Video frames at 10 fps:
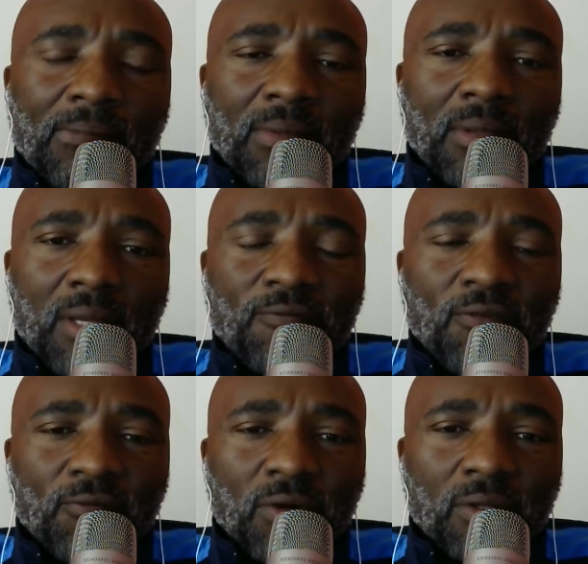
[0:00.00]
If
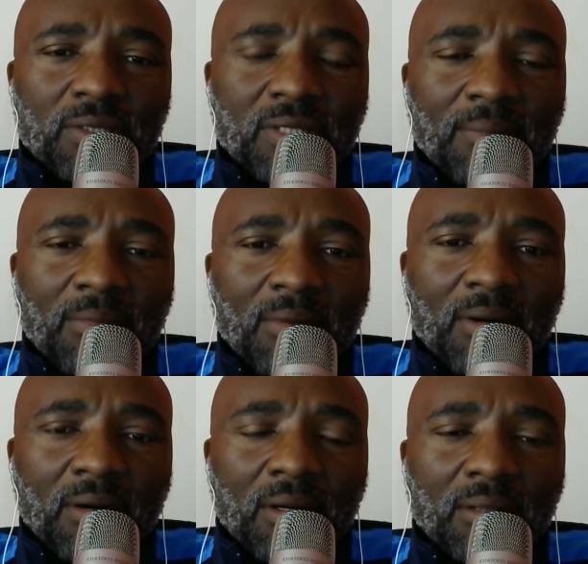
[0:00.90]
you've got some
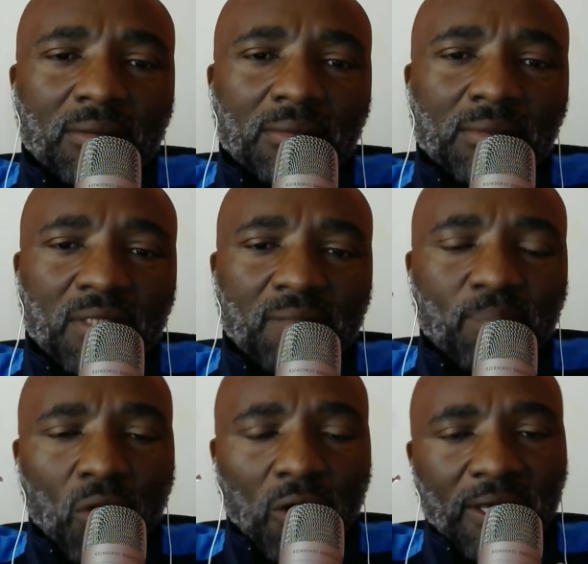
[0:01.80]
deep
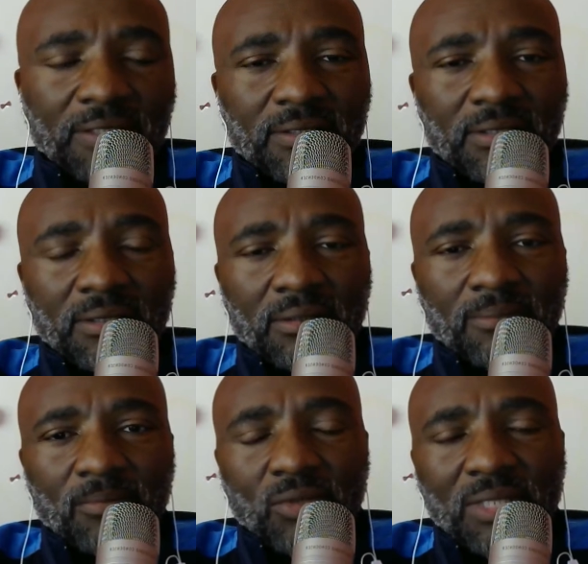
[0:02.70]
pockets,
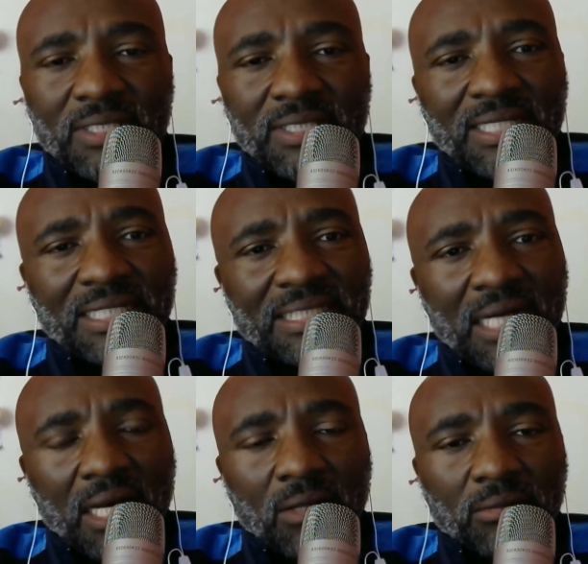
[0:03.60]
you can start
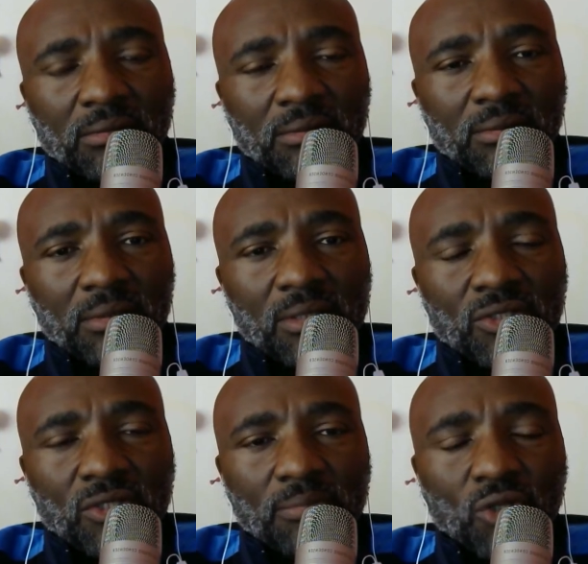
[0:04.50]
now and
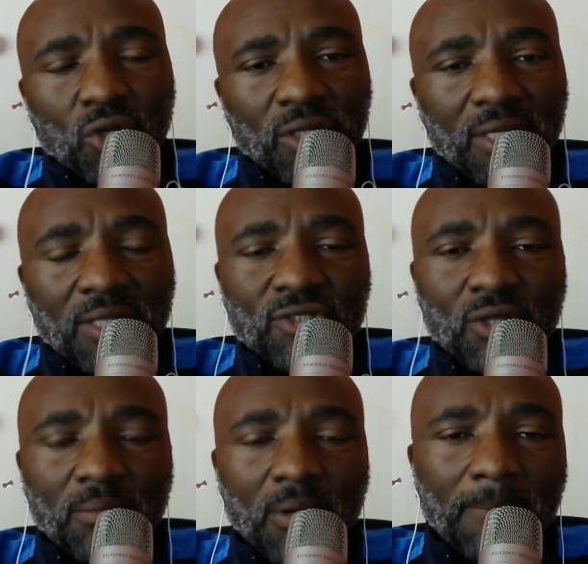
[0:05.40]
stop talking and
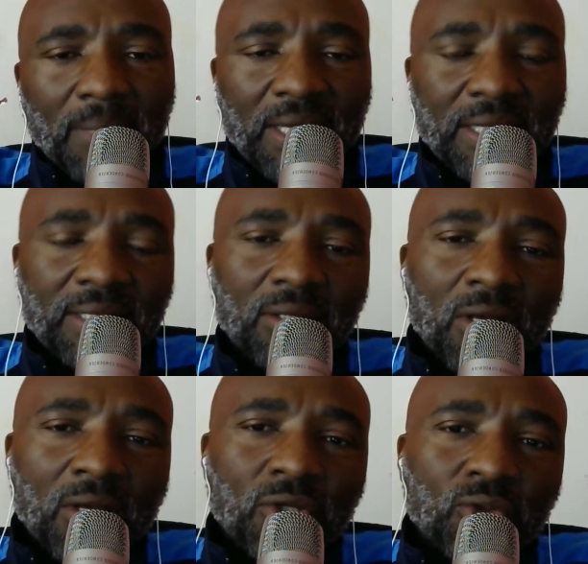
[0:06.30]
stop complaining.
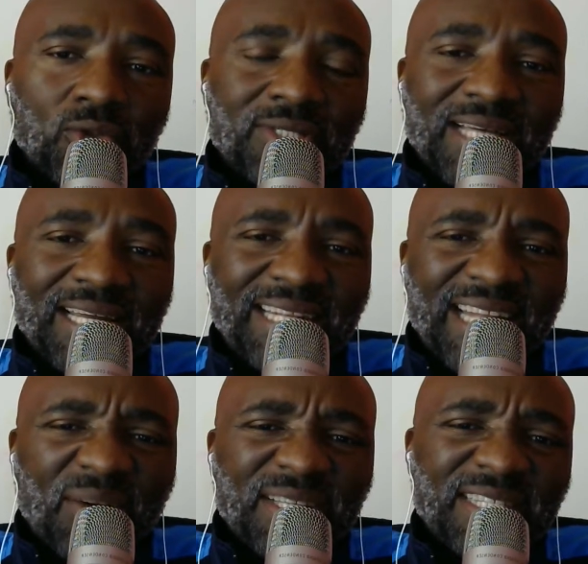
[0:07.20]
You could start
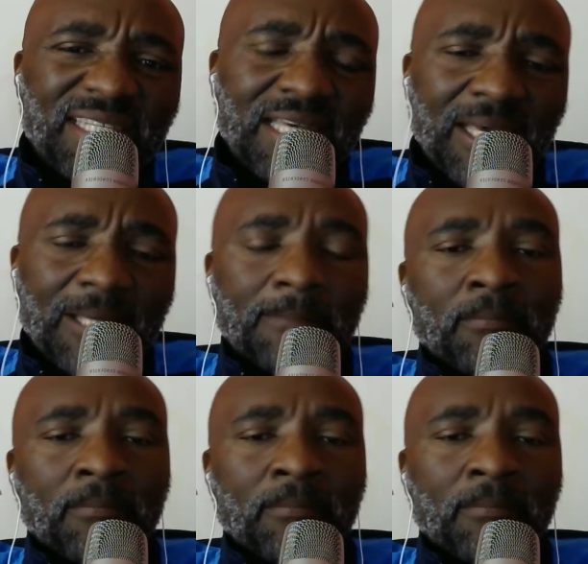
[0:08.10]
now and say, hey,